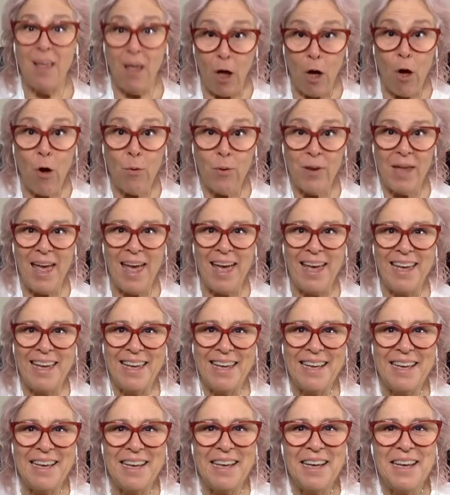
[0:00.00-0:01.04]
Okay,
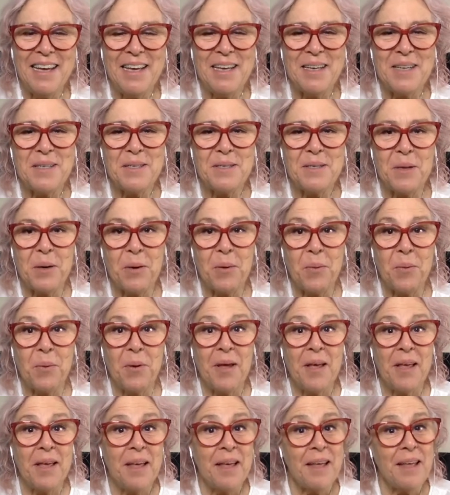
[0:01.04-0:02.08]
so
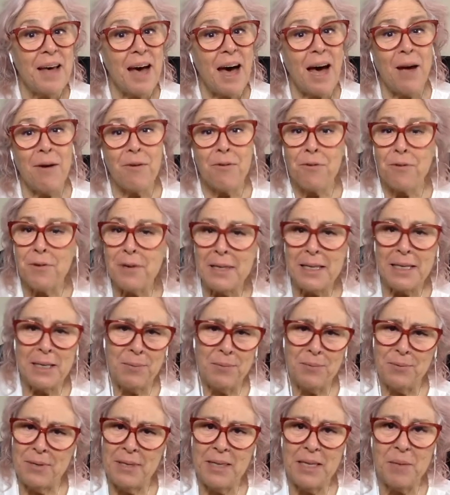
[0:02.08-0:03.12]
I really,
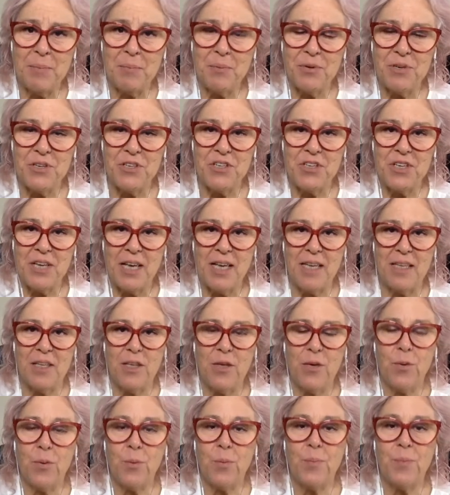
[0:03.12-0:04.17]
really appreciate
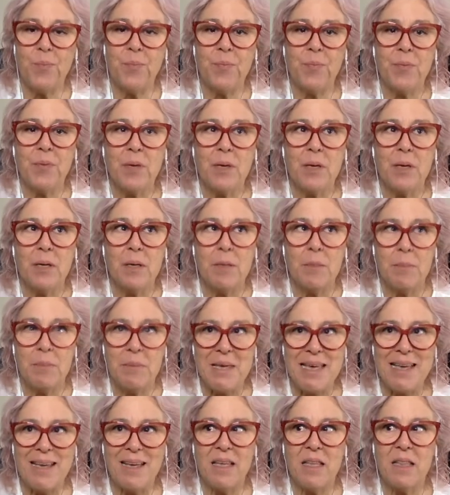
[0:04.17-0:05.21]
you
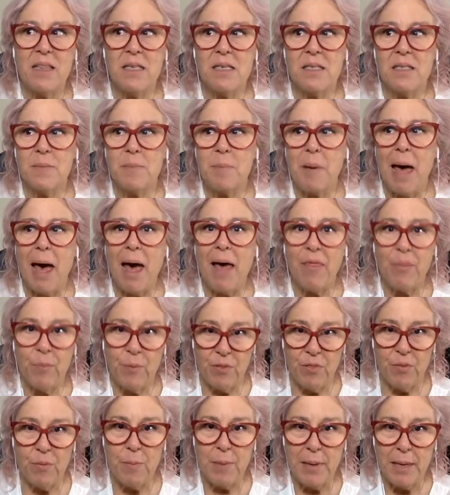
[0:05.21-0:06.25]
being in this path
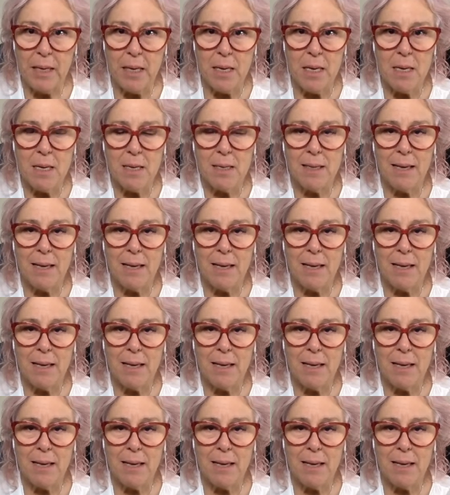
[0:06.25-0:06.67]
with me.